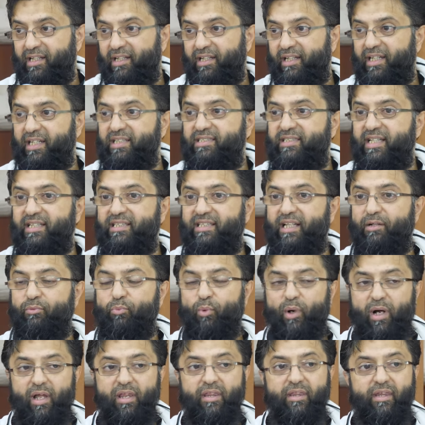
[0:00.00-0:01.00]
He said, "The
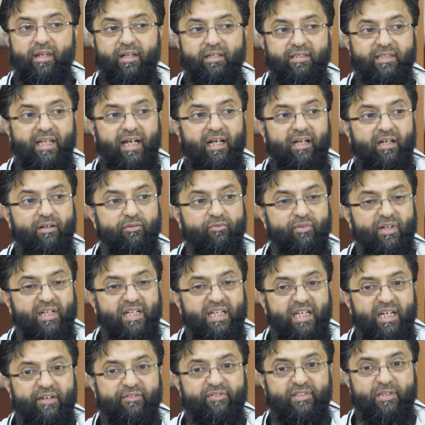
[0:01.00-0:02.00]
one that
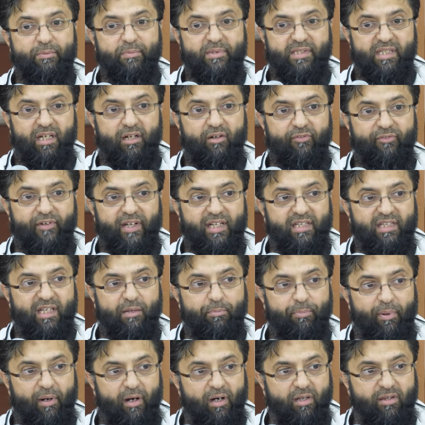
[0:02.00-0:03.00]
relieves himself in the
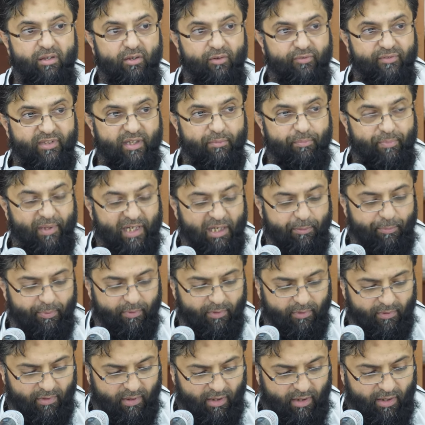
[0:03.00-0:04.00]
path of the
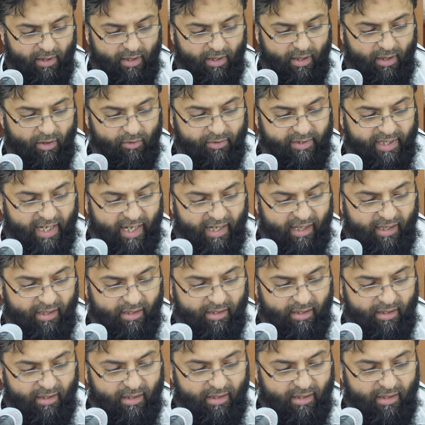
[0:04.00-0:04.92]
people." Okay?